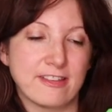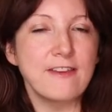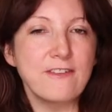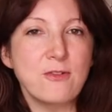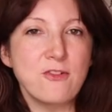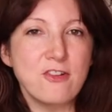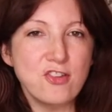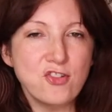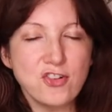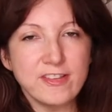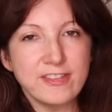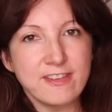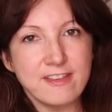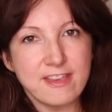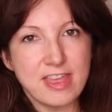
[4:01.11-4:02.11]
If you're
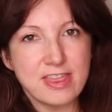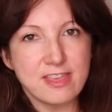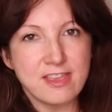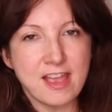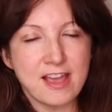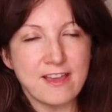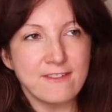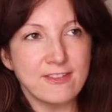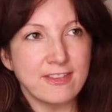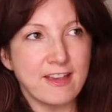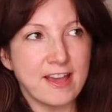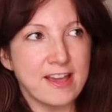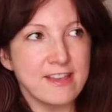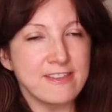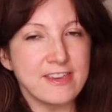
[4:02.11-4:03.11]
interested in the knife
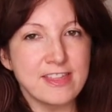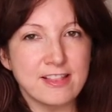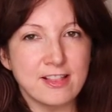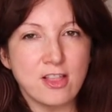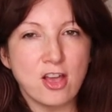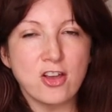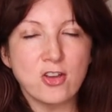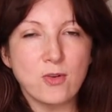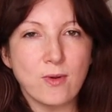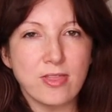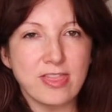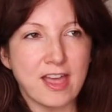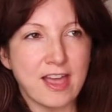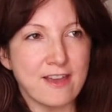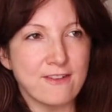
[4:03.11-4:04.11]
tidy, the longer
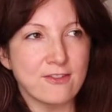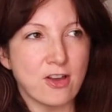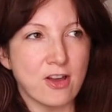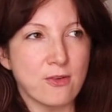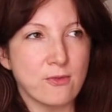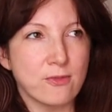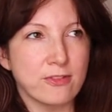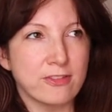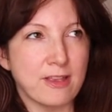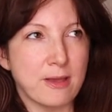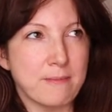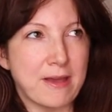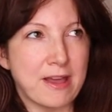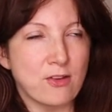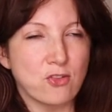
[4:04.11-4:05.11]
one that I've got was
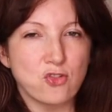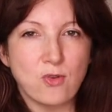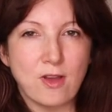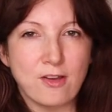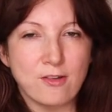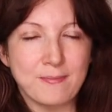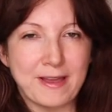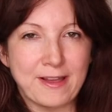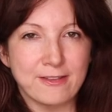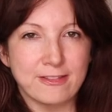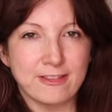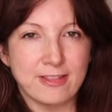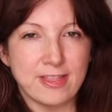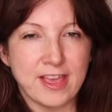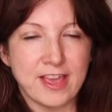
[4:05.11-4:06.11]
about twelve
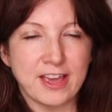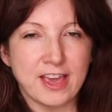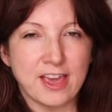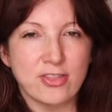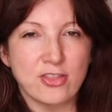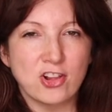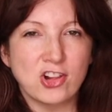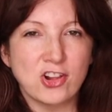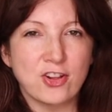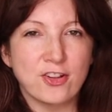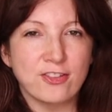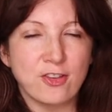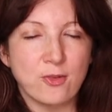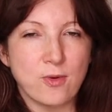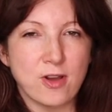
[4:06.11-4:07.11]
pounds I think, and the
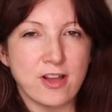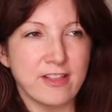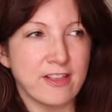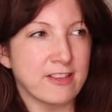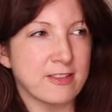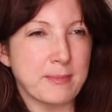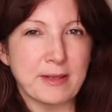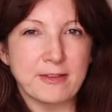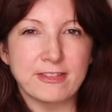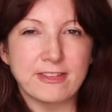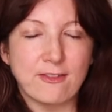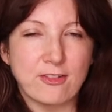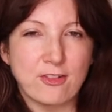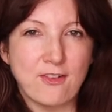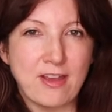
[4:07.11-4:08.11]
shorter one is about
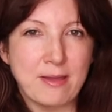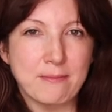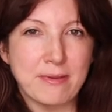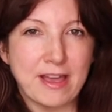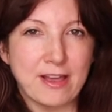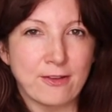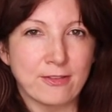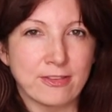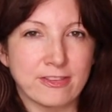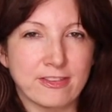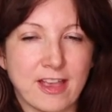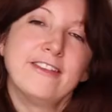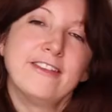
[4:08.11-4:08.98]
seven or eight pounds.